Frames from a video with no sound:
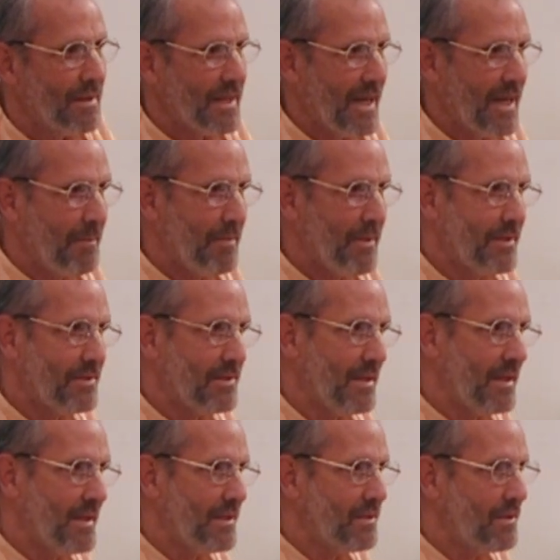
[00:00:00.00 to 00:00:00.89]
the
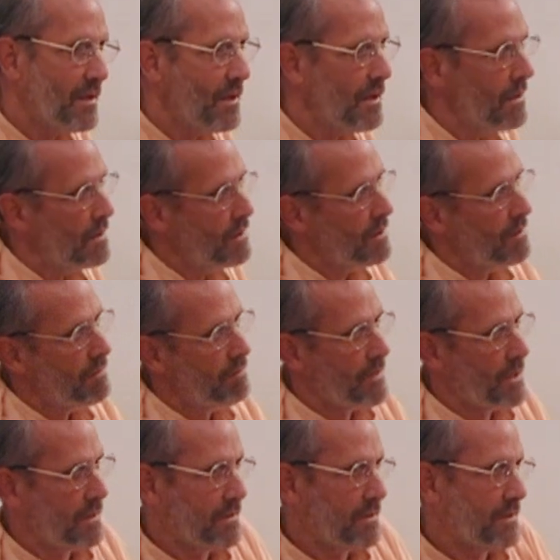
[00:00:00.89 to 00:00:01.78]
ABCs,
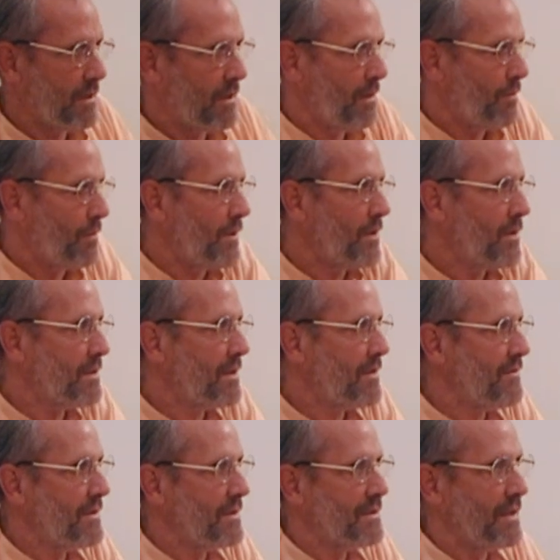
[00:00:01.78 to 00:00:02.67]
but we are
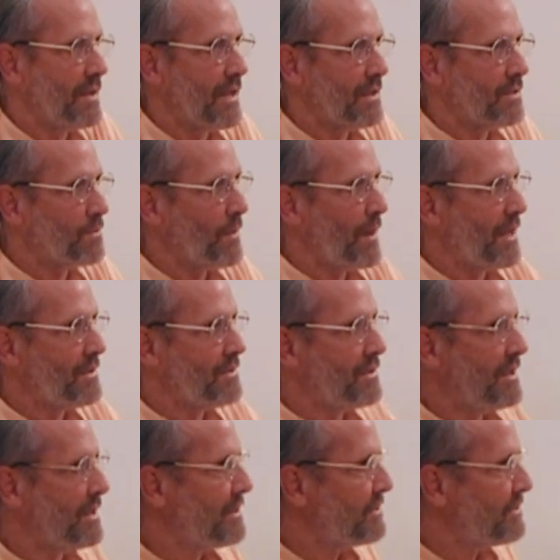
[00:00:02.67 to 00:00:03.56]
giving the
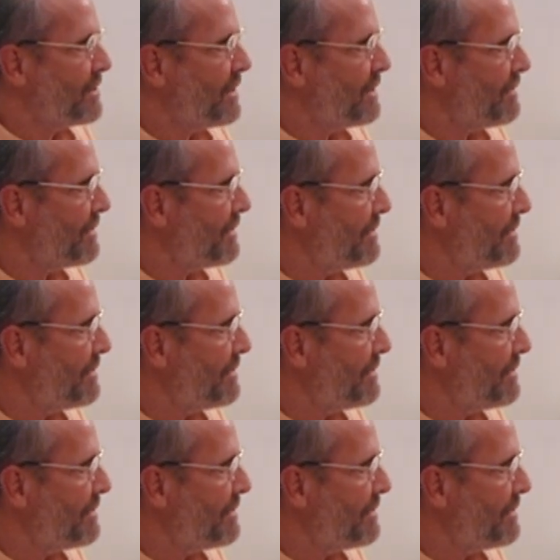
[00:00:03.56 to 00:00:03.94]
XYZs.